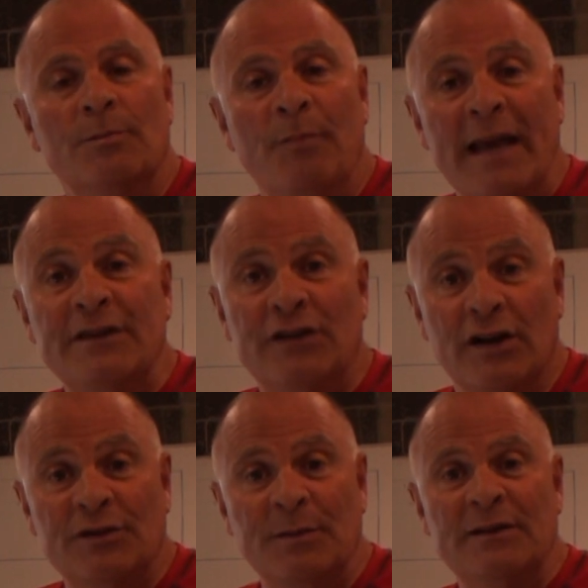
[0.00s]
make
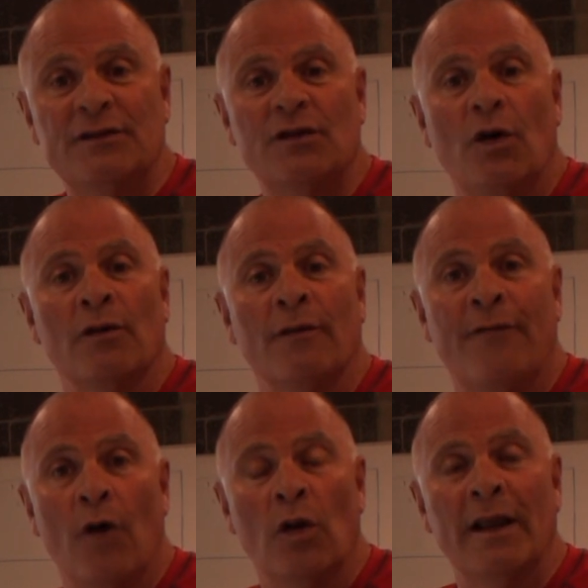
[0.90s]
judgments on the
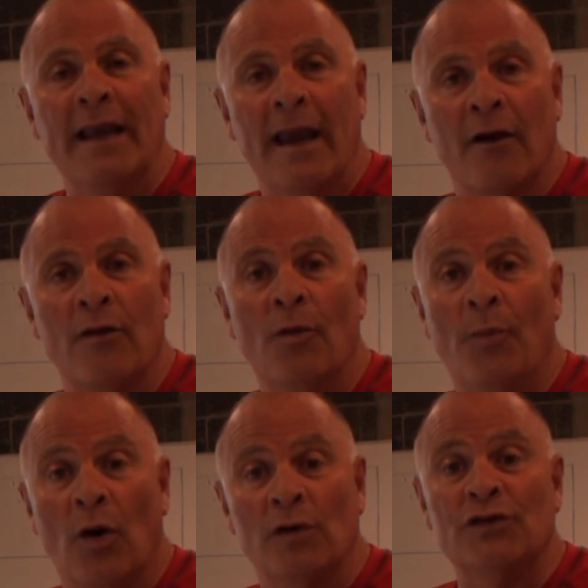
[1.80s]
falling aerial
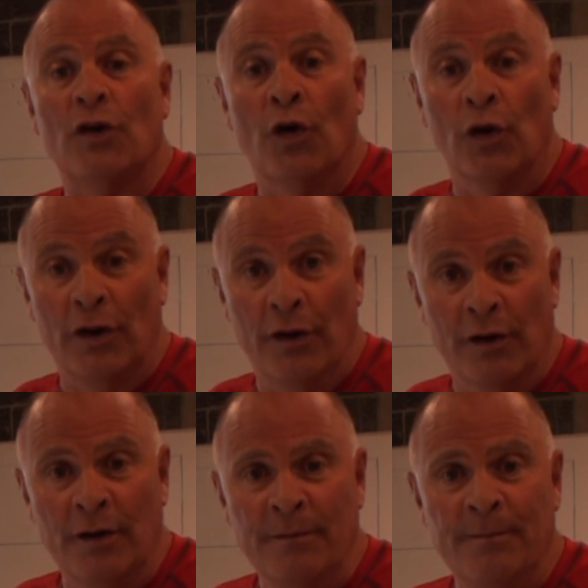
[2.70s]
balls
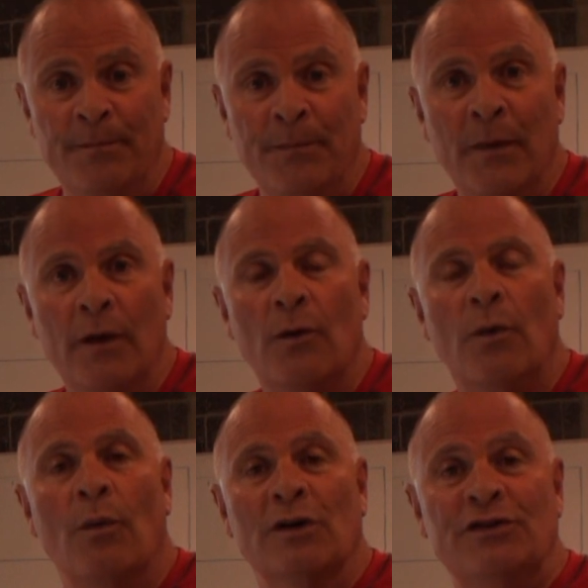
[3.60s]
earlier.
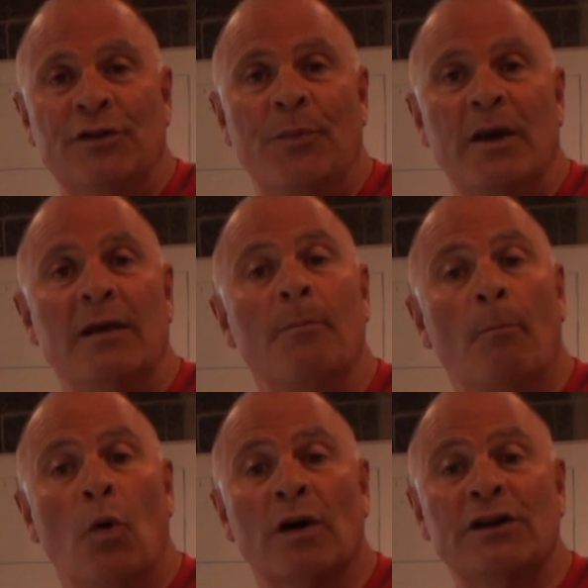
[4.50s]
We want you to be
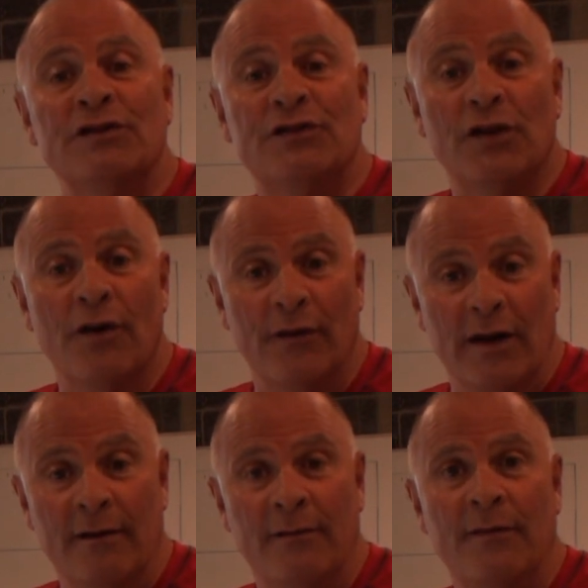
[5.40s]
more
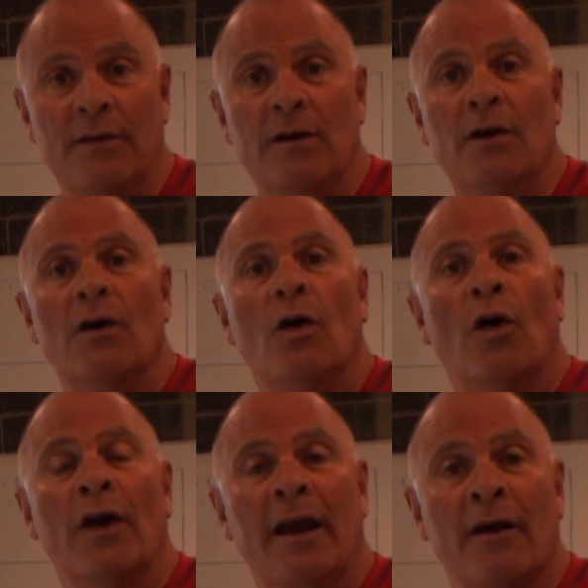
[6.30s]
conservative
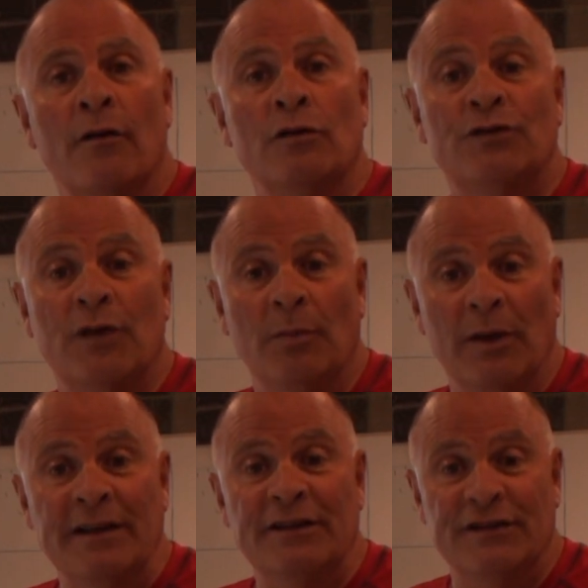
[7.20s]
on aerial
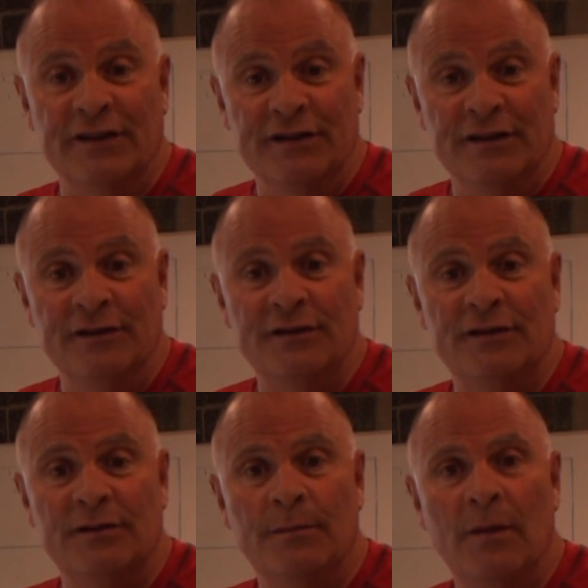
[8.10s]
dribbling
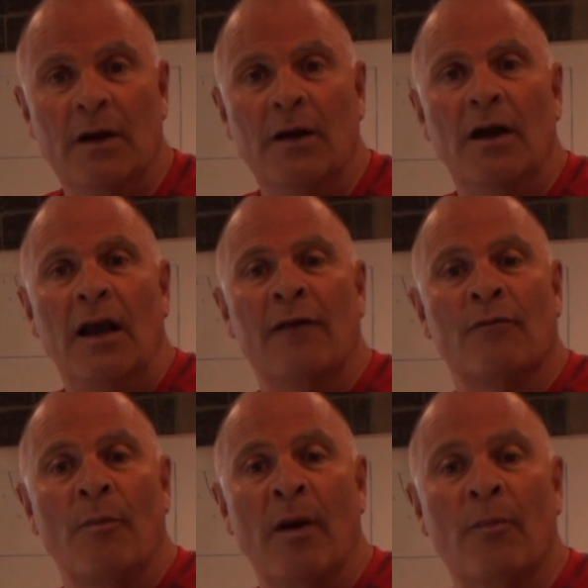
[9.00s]
decisions, and
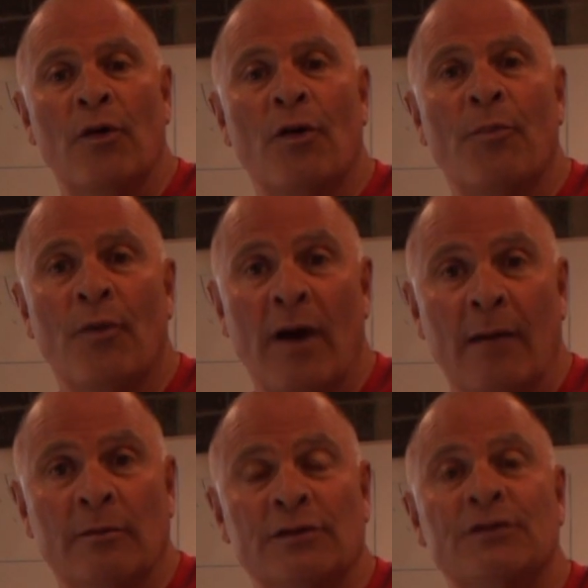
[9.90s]
remember your
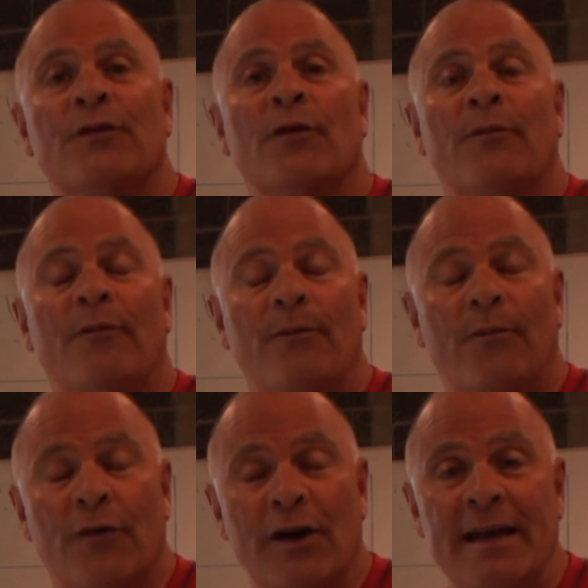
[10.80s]
parameters for
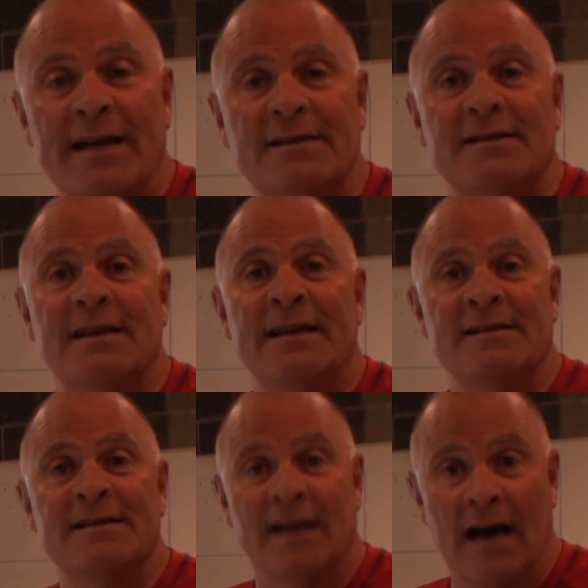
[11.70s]
free hits
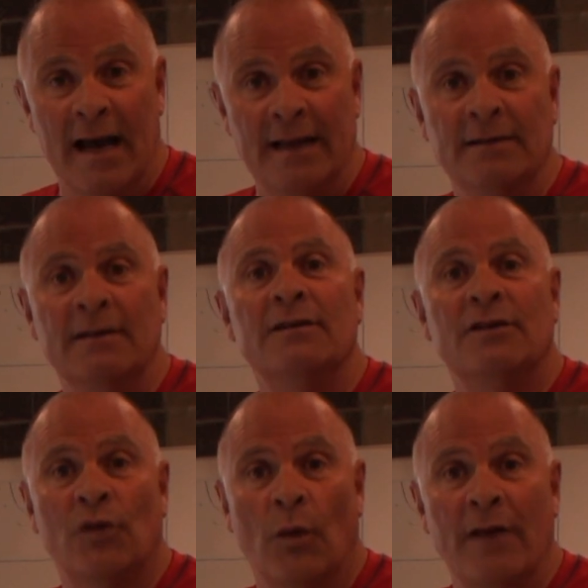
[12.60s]
inside
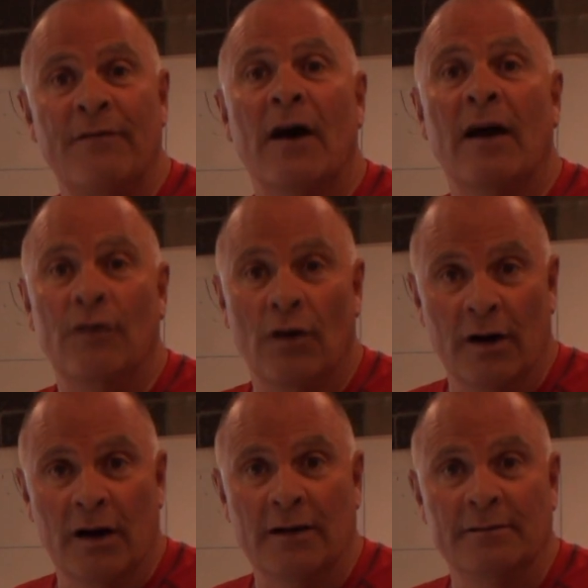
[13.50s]
the 25-yard
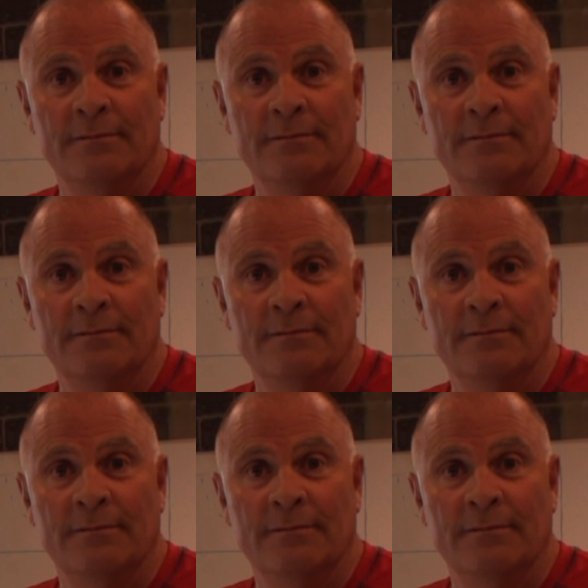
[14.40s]
line.